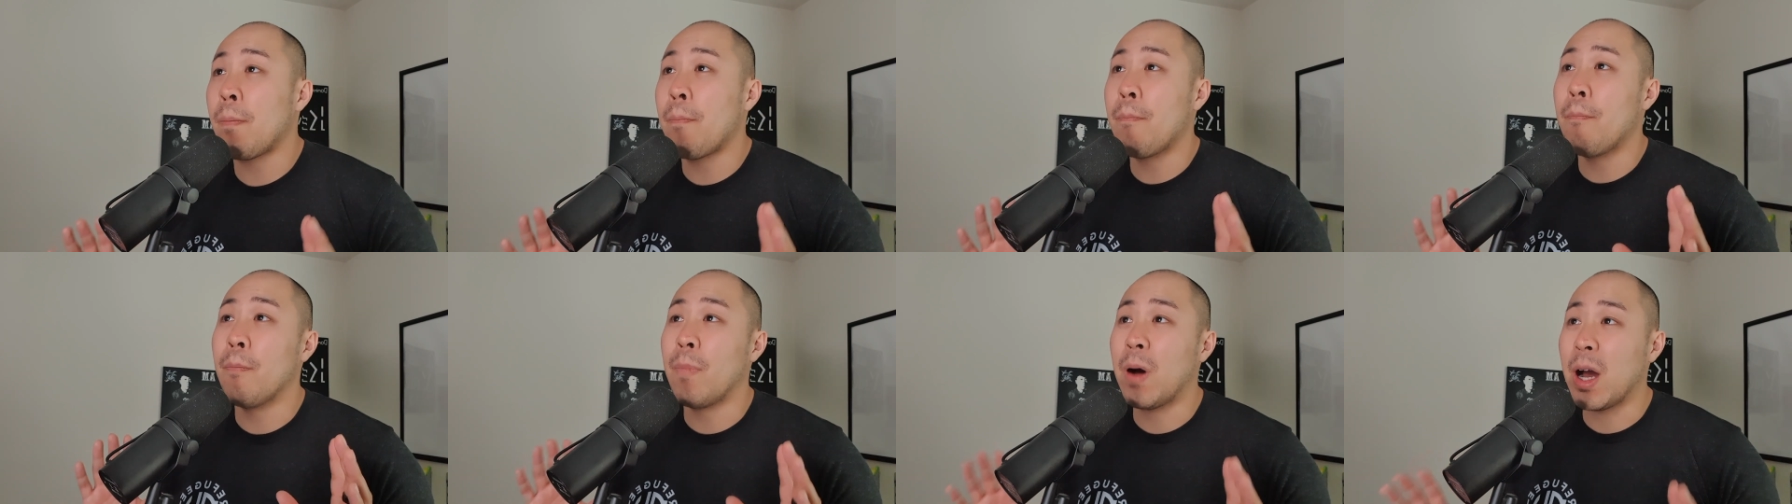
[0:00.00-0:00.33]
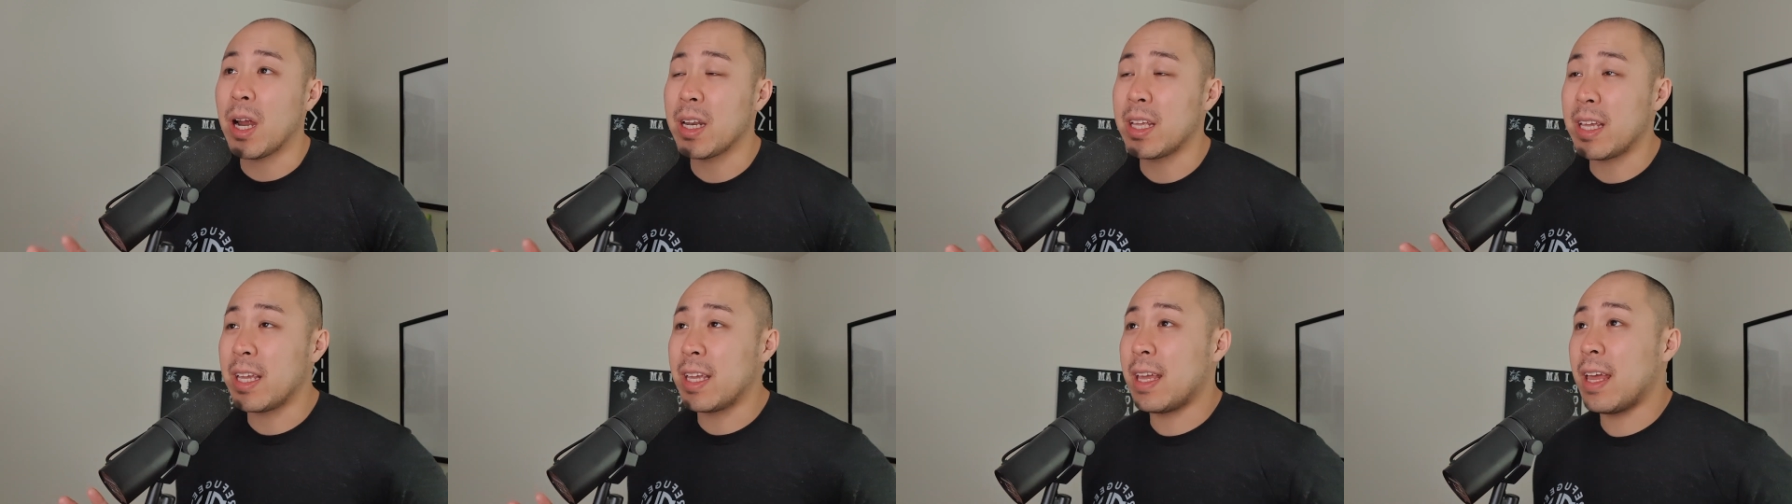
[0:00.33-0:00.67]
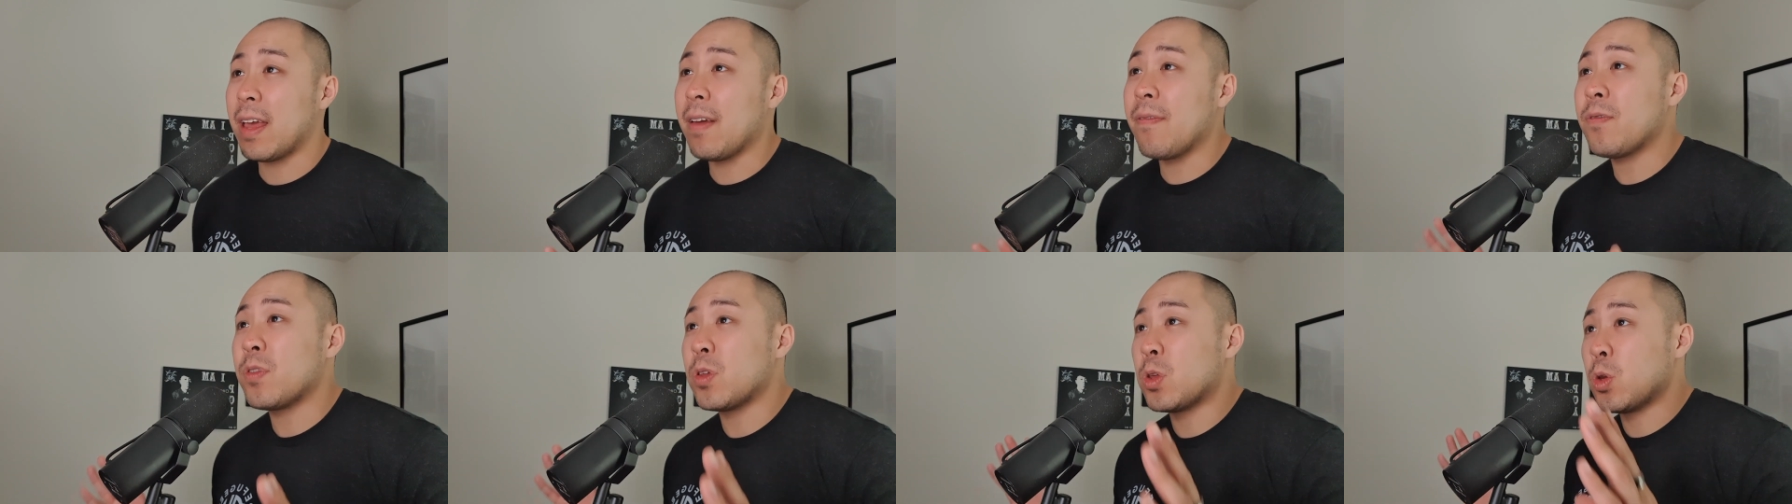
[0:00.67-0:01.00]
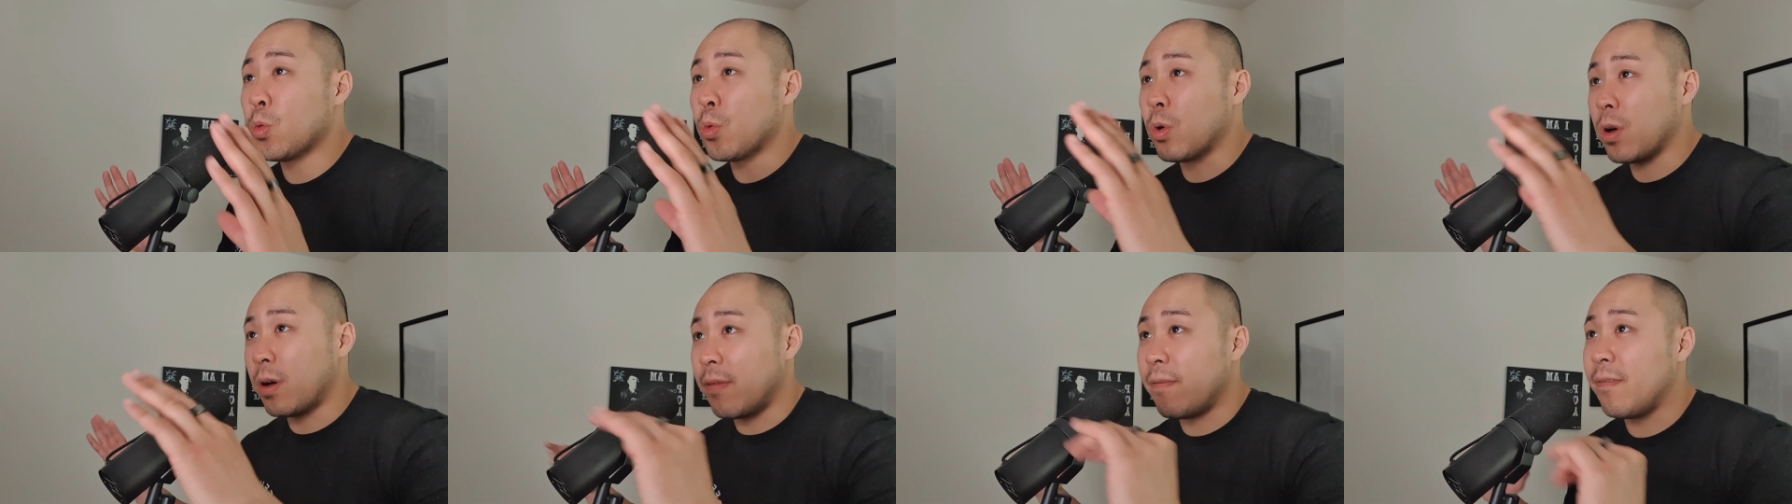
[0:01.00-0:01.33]
money if you
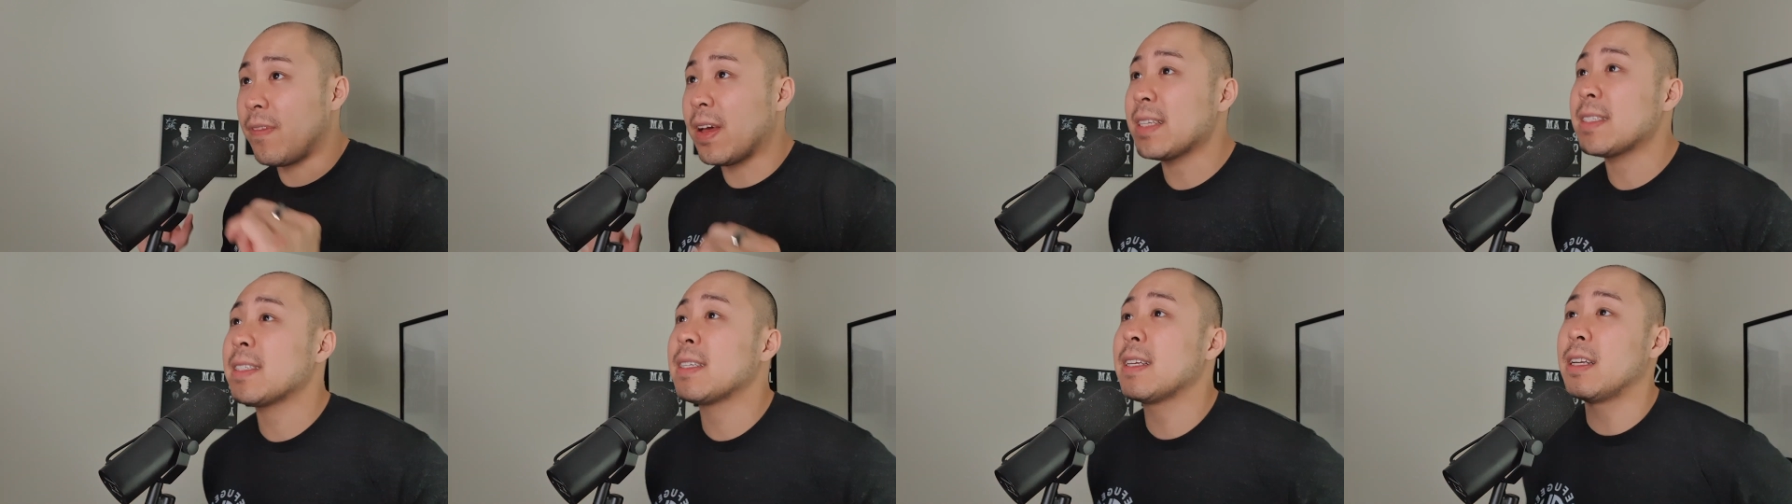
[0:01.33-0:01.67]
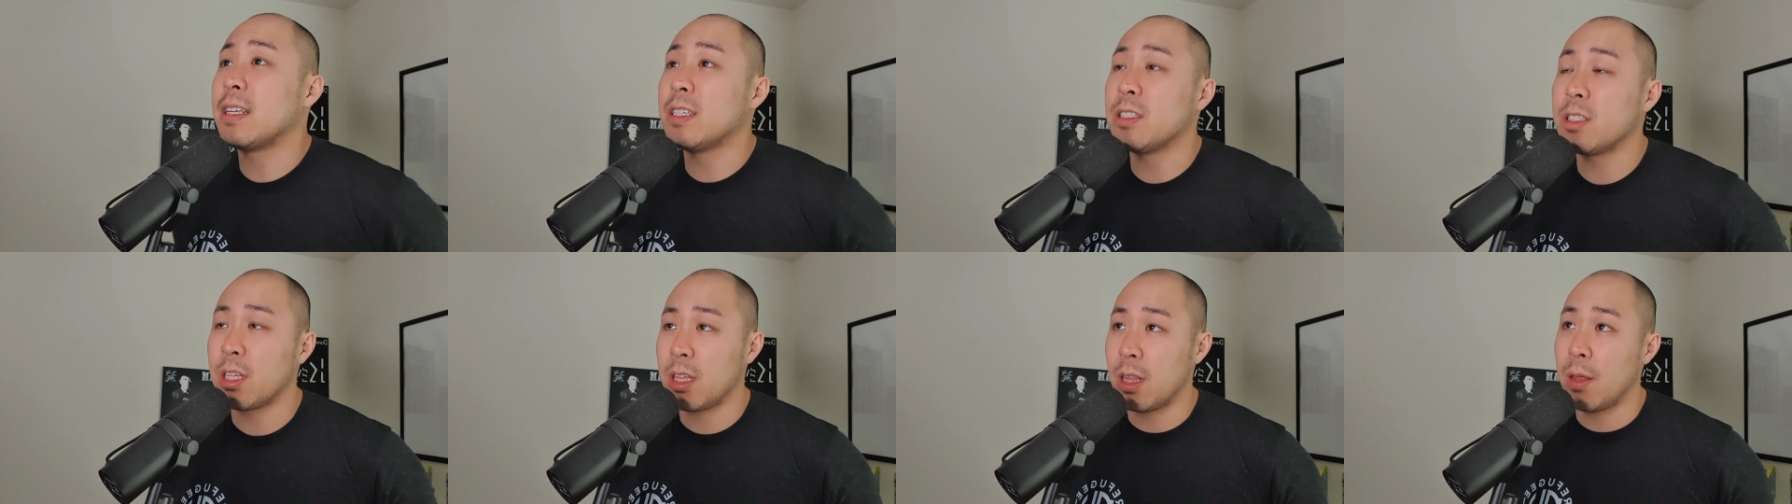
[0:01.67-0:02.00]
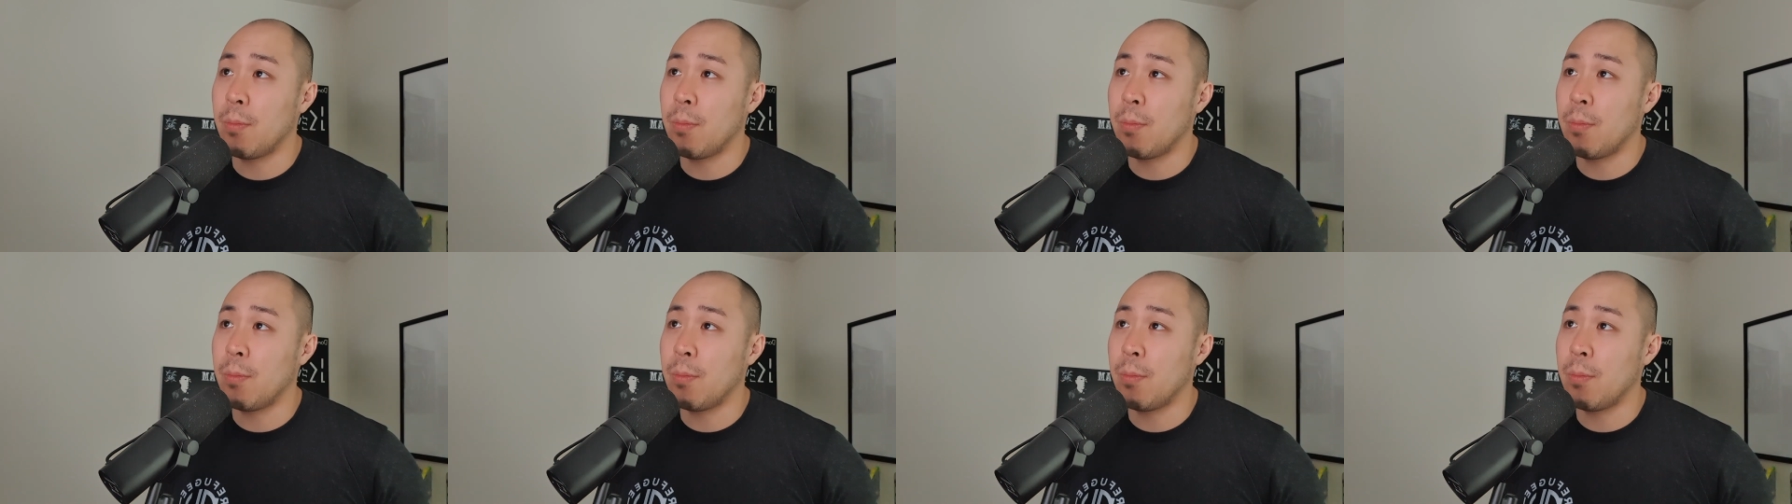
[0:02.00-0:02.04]
were invested into the